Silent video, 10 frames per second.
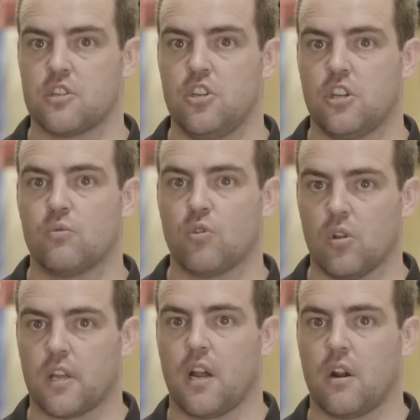So you can
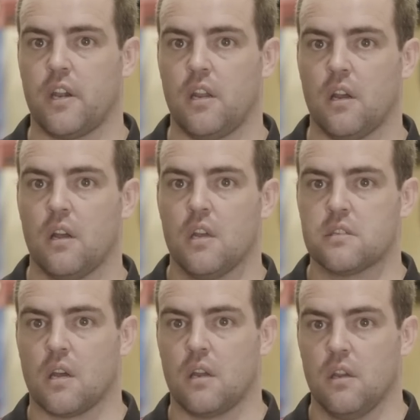roll a car in here,
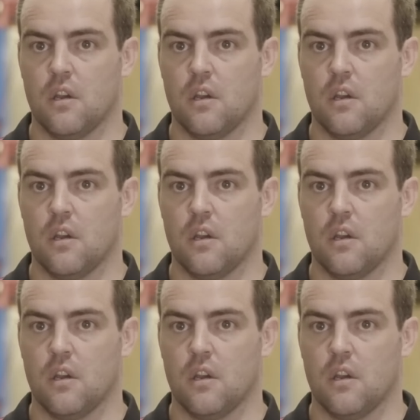say,